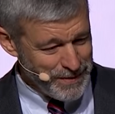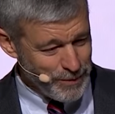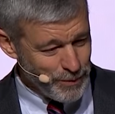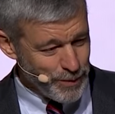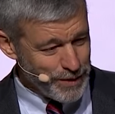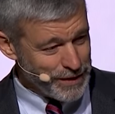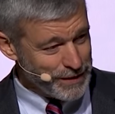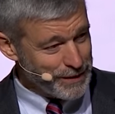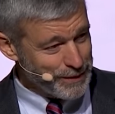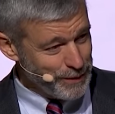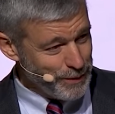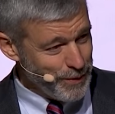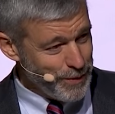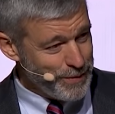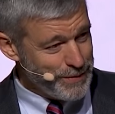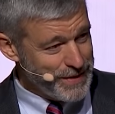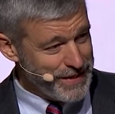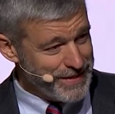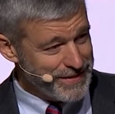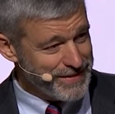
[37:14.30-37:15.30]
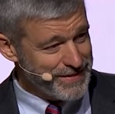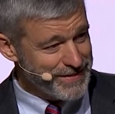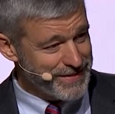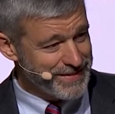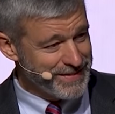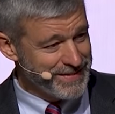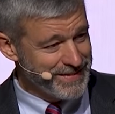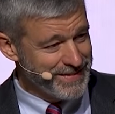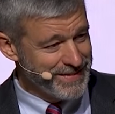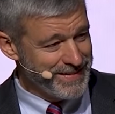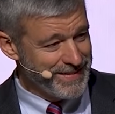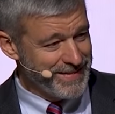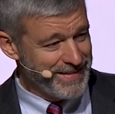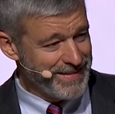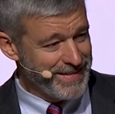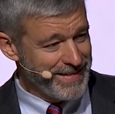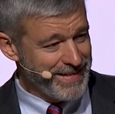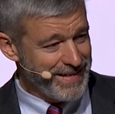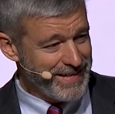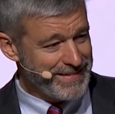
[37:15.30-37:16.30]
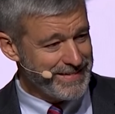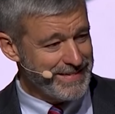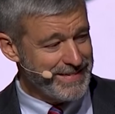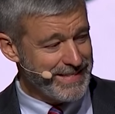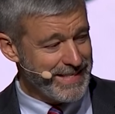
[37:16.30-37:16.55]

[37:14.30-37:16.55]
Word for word: What a glorious and